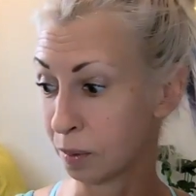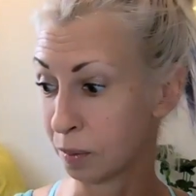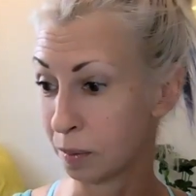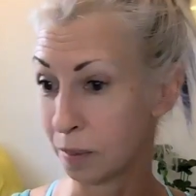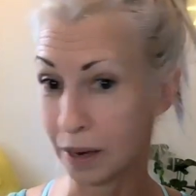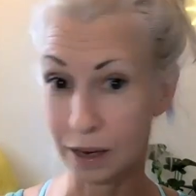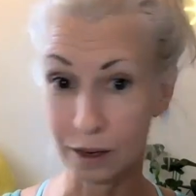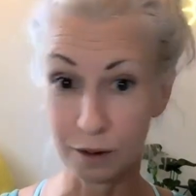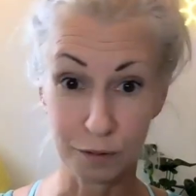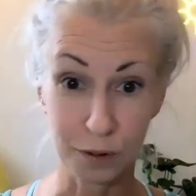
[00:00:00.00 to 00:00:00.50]

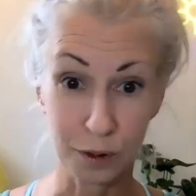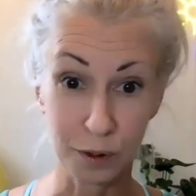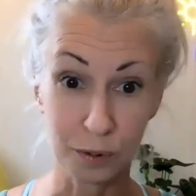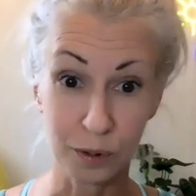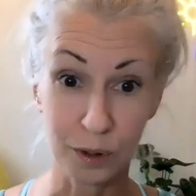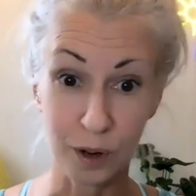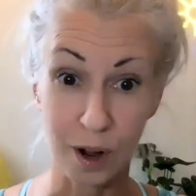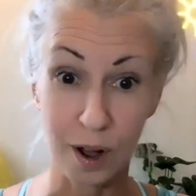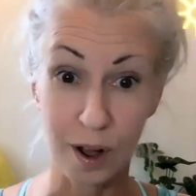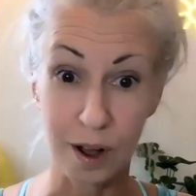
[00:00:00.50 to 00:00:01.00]
make a phone
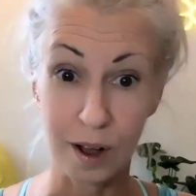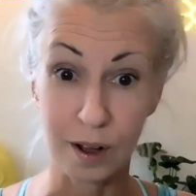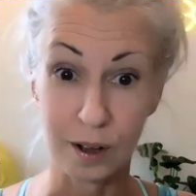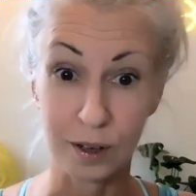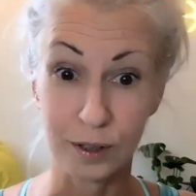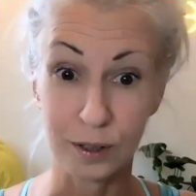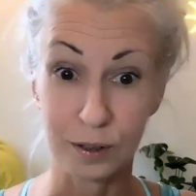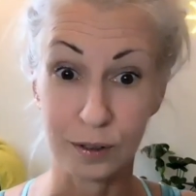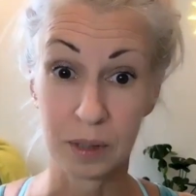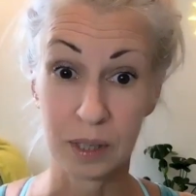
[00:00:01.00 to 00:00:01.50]

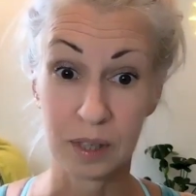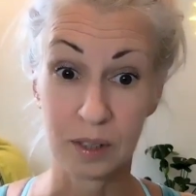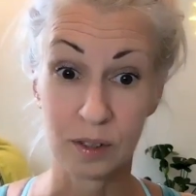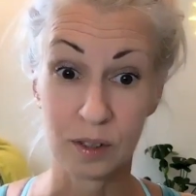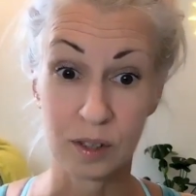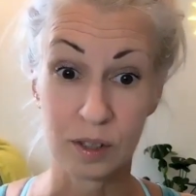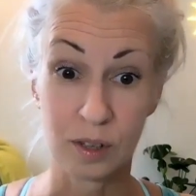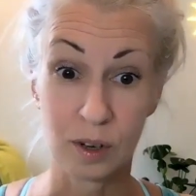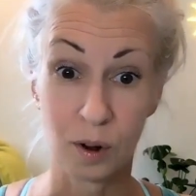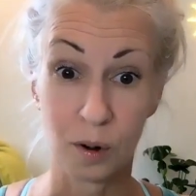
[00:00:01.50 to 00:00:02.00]
call. And
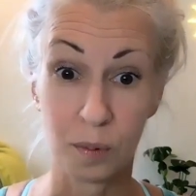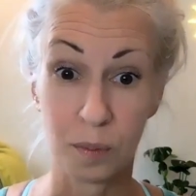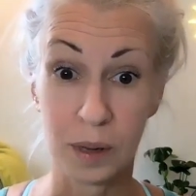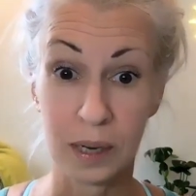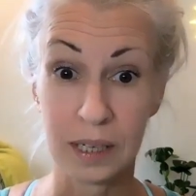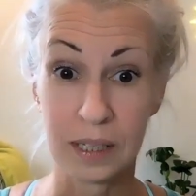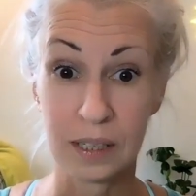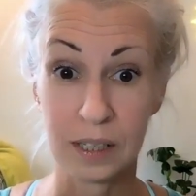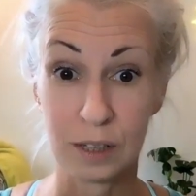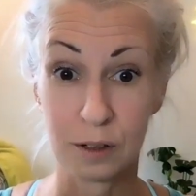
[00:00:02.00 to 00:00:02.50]
there's so
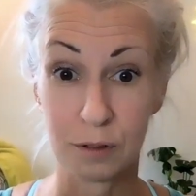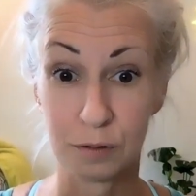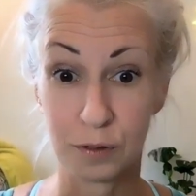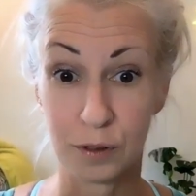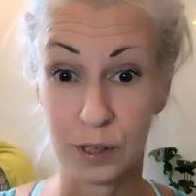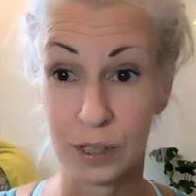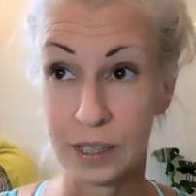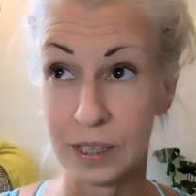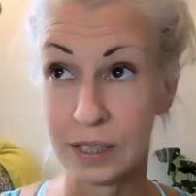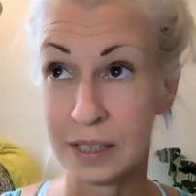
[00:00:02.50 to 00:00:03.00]
many
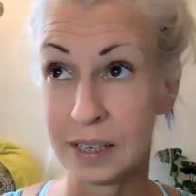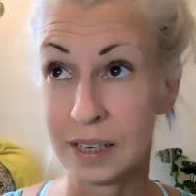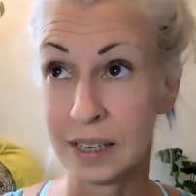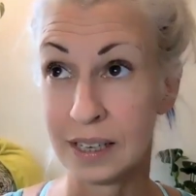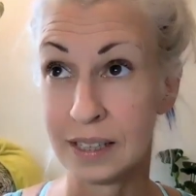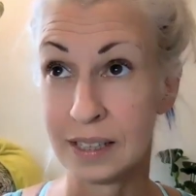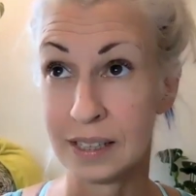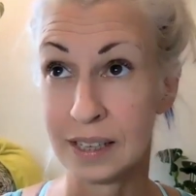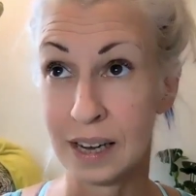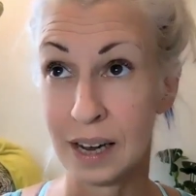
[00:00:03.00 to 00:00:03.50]
different
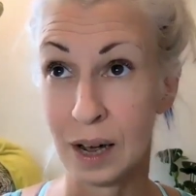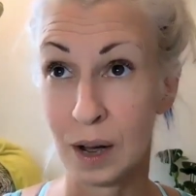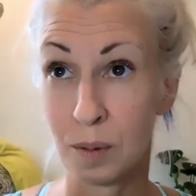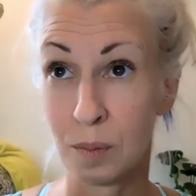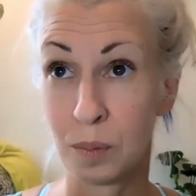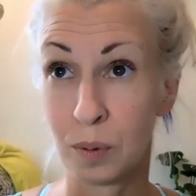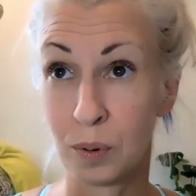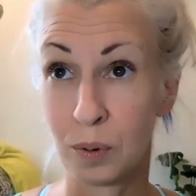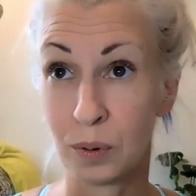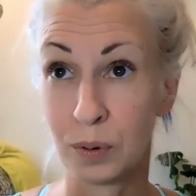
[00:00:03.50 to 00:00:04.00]

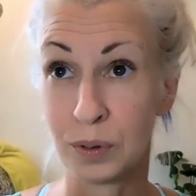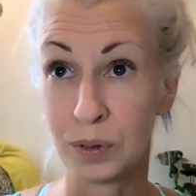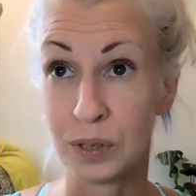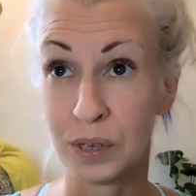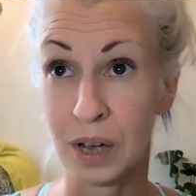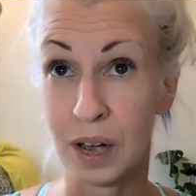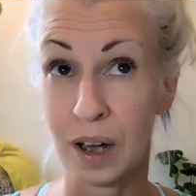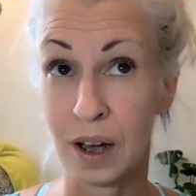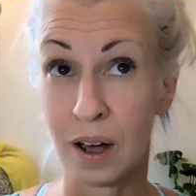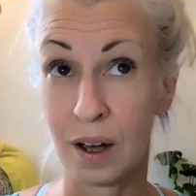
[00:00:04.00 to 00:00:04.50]
examples
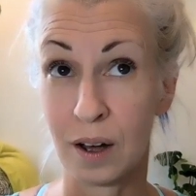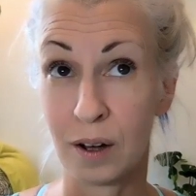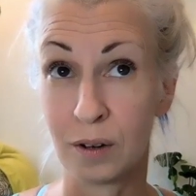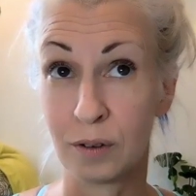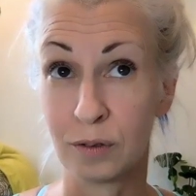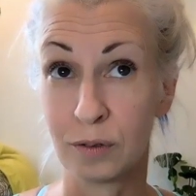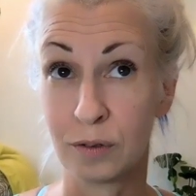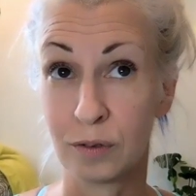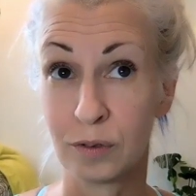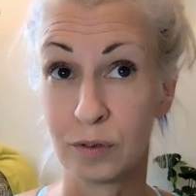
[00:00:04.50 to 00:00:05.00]

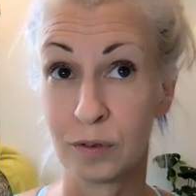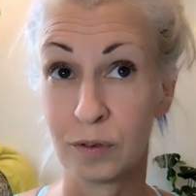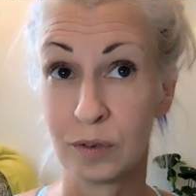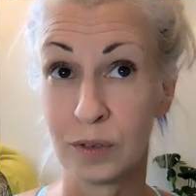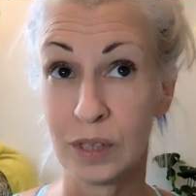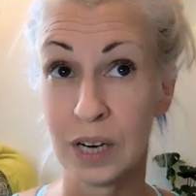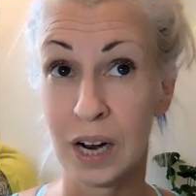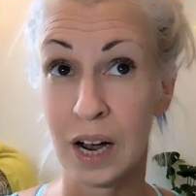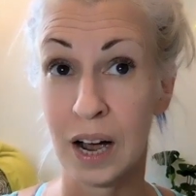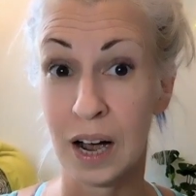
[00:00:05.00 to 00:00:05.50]
of
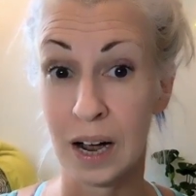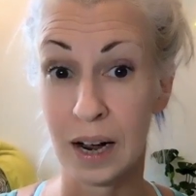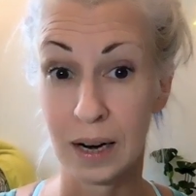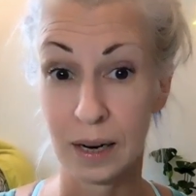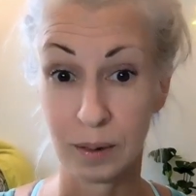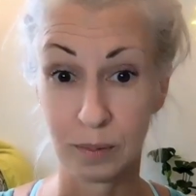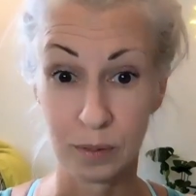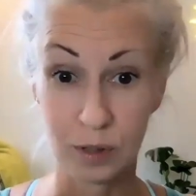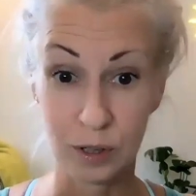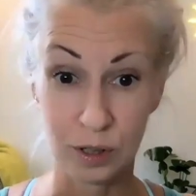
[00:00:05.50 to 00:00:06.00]

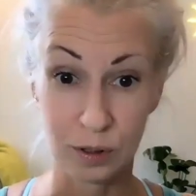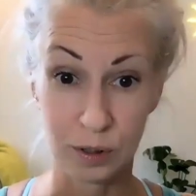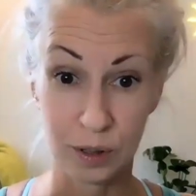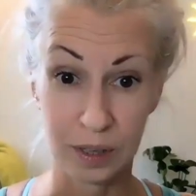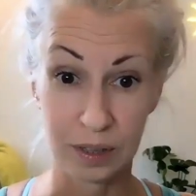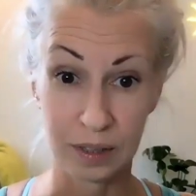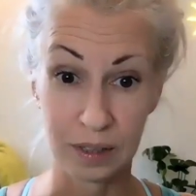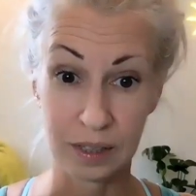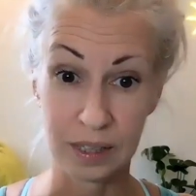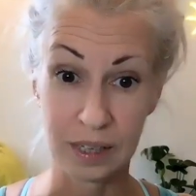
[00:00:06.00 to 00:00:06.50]
times
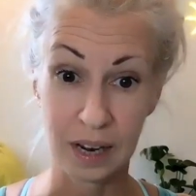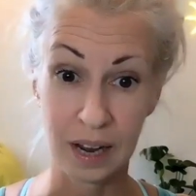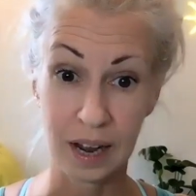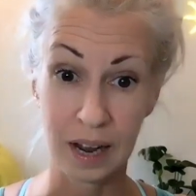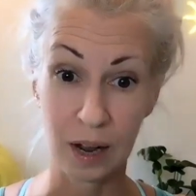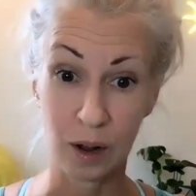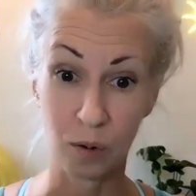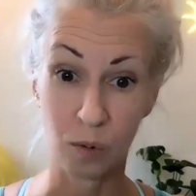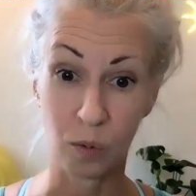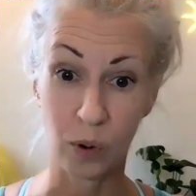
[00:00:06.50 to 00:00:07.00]
during the
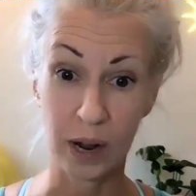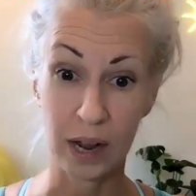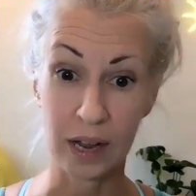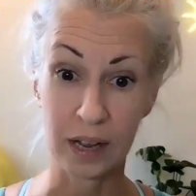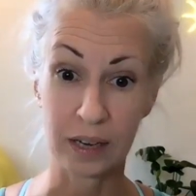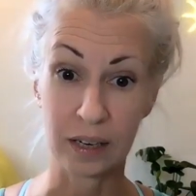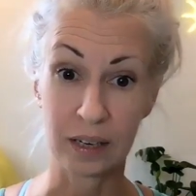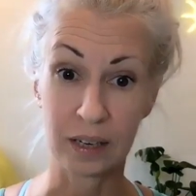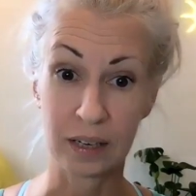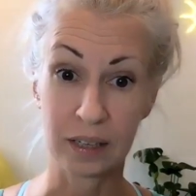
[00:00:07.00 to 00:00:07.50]
day
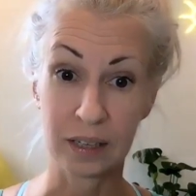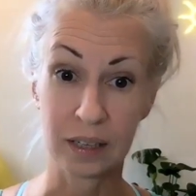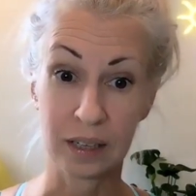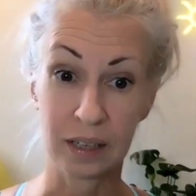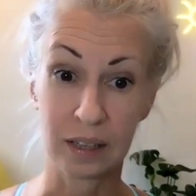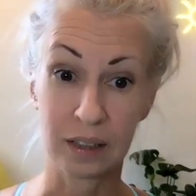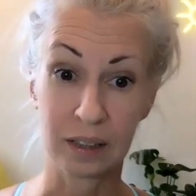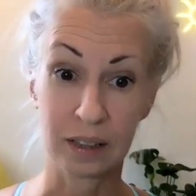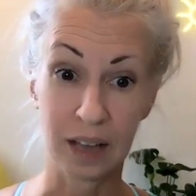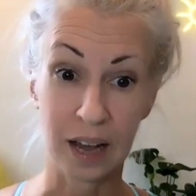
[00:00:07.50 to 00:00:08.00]
when
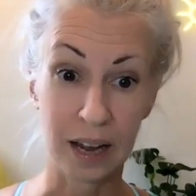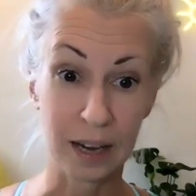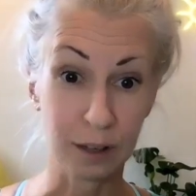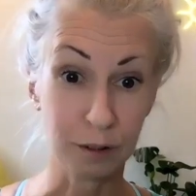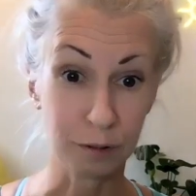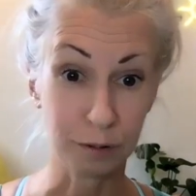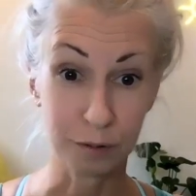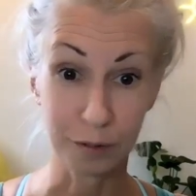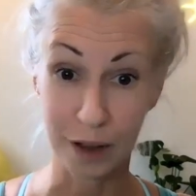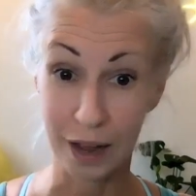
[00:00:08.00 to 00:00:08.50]

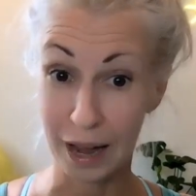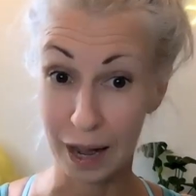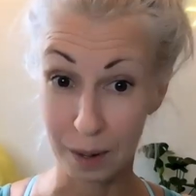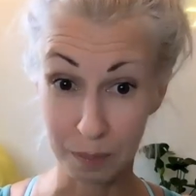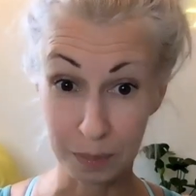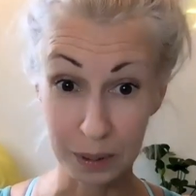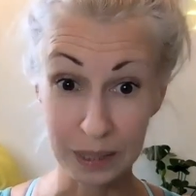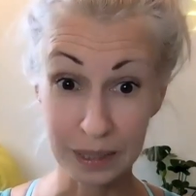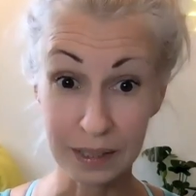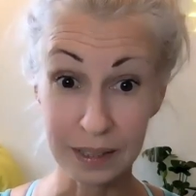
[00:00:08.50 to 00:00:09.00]
life
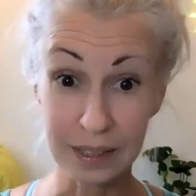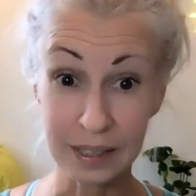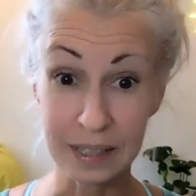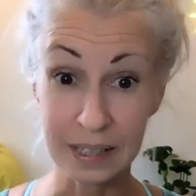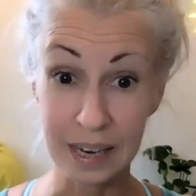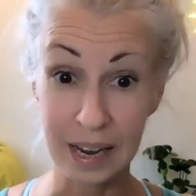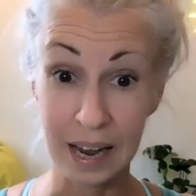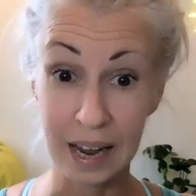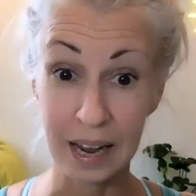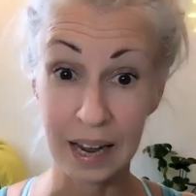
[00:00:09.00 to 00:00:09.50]
happens
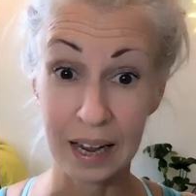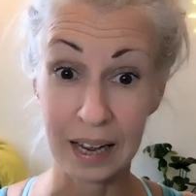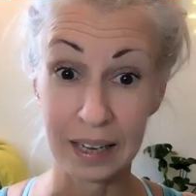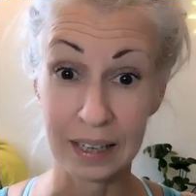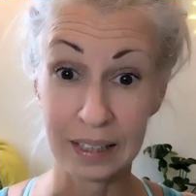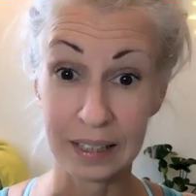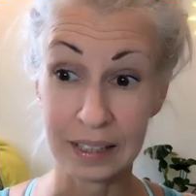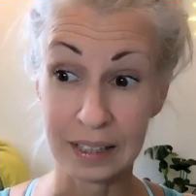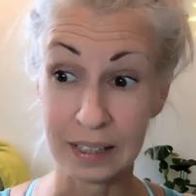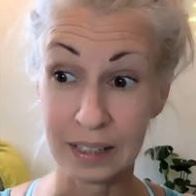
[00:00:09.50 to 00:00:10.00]

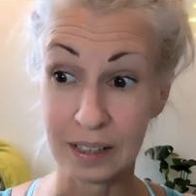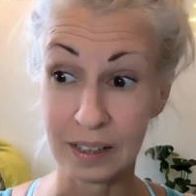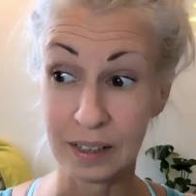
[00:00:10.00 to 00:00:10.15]
and